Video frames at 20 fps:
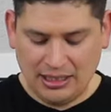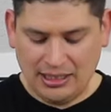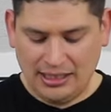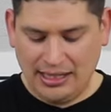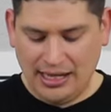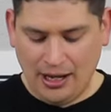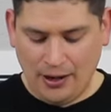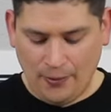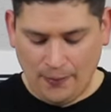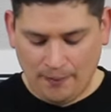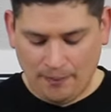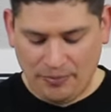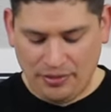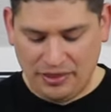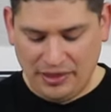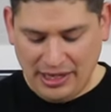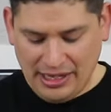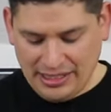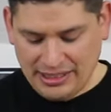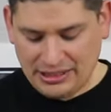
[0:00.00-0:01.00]
Now,
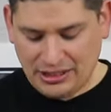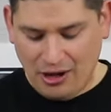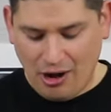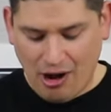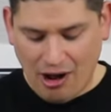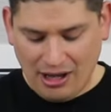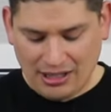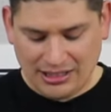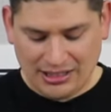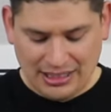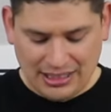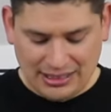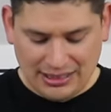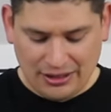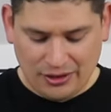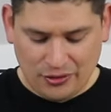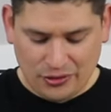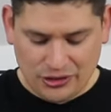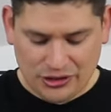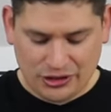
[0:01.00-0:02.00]
these
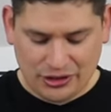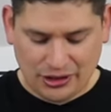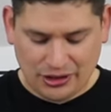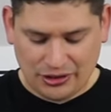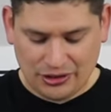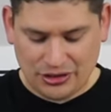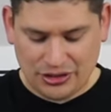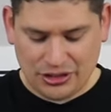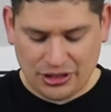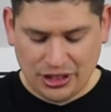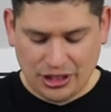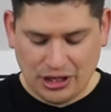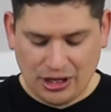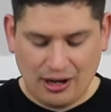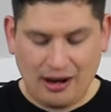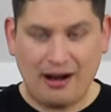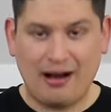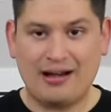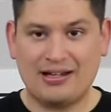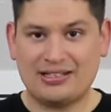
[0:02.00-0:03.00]
little suckers
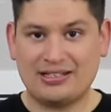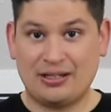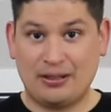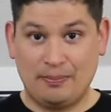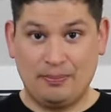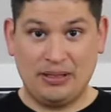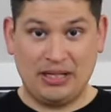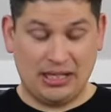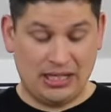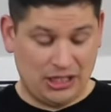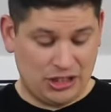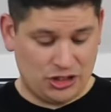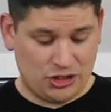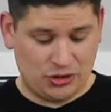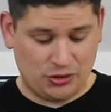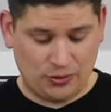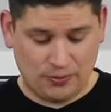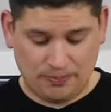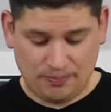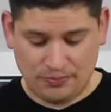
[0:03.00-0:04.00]
cause a big
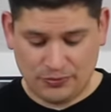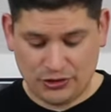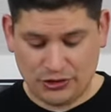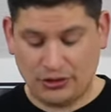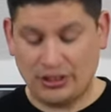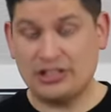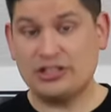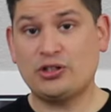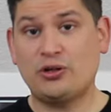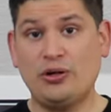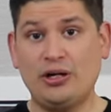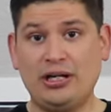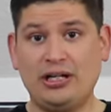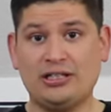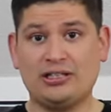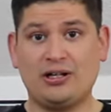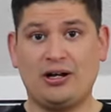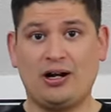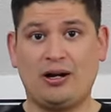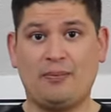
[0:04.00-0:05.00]
issue. So let's go ahead
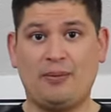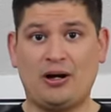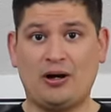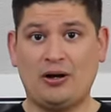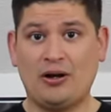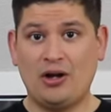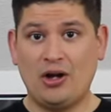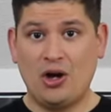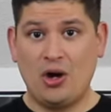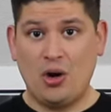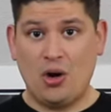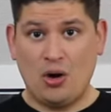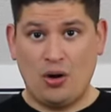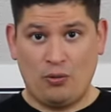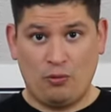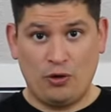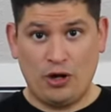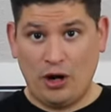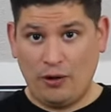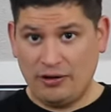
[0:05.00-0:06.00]
and talk about,
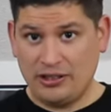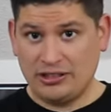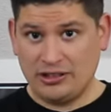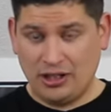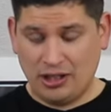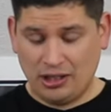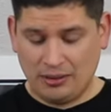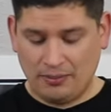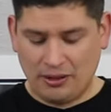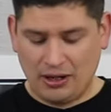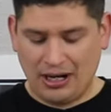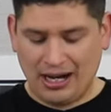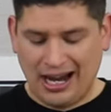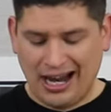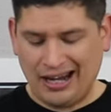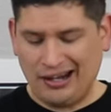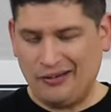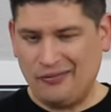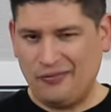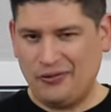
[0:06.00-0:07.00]
we already talked about
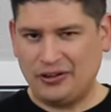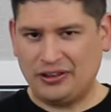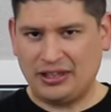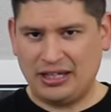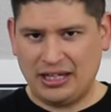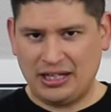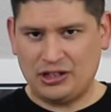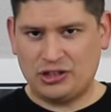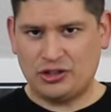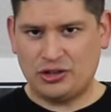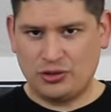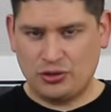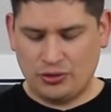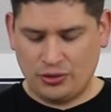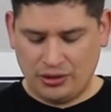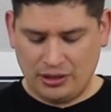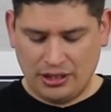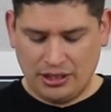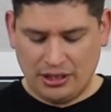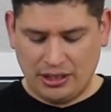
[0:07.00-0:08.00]
kind of what they do.